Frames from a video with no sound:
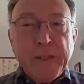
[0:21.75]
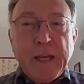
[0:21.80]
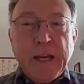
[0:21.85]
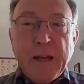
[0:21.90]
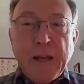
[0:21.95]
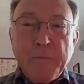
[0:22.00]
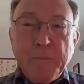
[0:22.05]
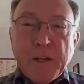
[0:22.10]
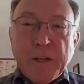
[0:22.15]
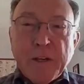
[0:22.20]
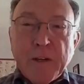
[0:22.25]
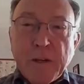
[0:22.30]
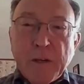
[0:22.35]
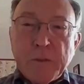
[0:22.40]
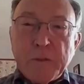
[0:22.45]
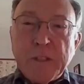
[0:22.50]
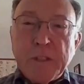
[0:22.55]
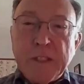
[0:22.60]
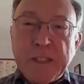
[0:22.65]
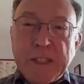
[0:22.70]
I'm your
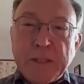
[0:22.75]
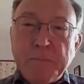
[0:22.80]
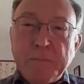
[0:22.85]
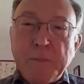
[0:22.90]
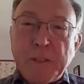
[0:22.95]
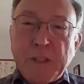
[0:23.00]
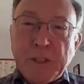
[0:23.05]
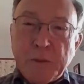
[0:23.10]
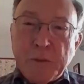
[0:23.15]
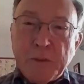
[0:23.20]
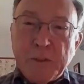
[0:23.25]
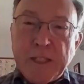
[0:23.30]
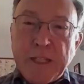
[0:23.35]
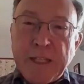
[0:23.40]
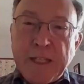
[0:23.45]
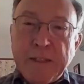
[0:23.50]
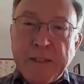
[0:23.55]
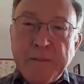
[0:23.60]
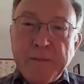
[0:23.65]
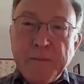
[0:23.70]
host, Jim
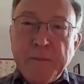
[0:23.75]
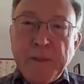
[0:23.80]
Ducey,